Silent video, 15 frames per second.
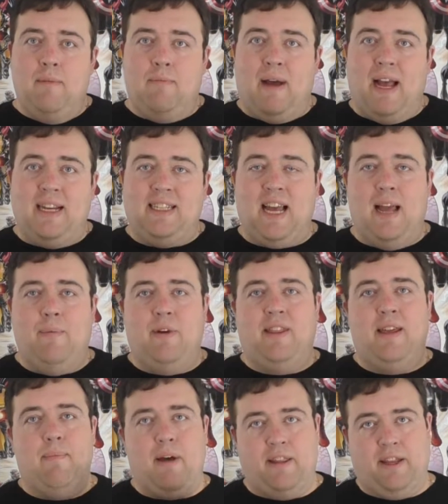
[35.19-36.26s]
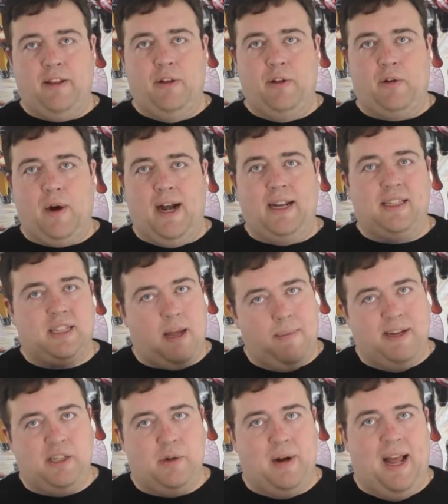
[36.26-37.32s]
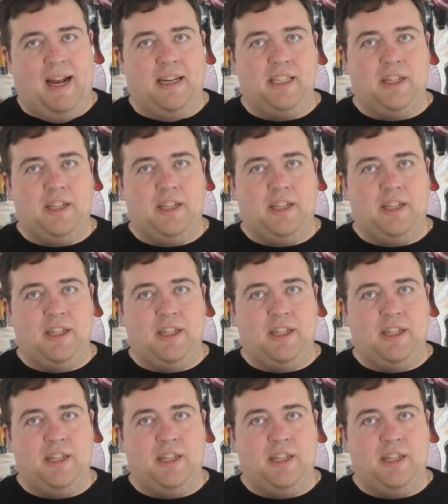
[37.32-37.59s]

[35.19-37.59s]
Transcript: my time with the monthly Loot Crate is coming to an end.